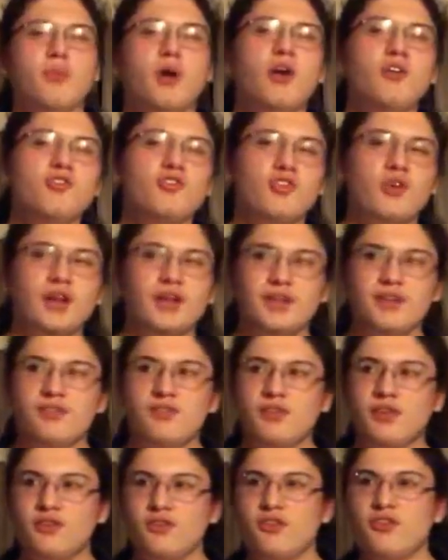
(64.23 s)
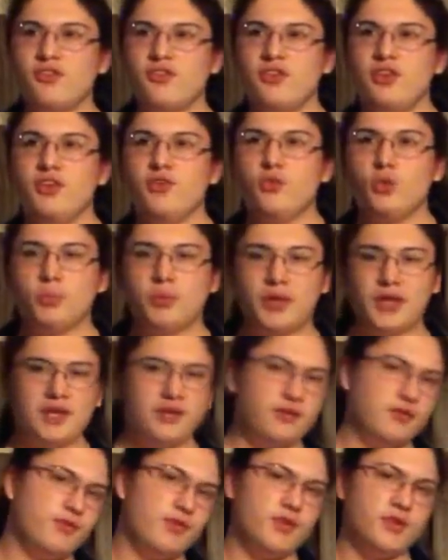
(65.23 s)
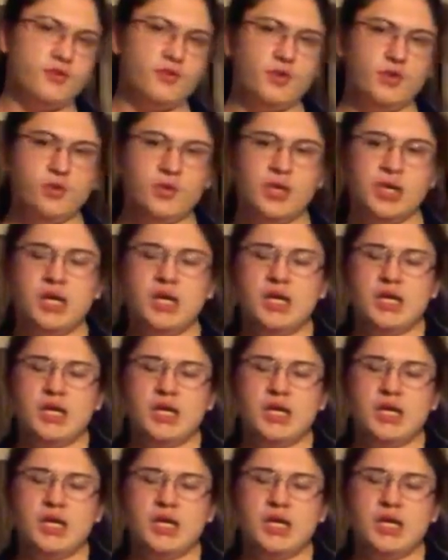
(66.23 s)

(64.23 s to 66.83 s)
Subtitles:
March, or at least since the seeds were planted for this feud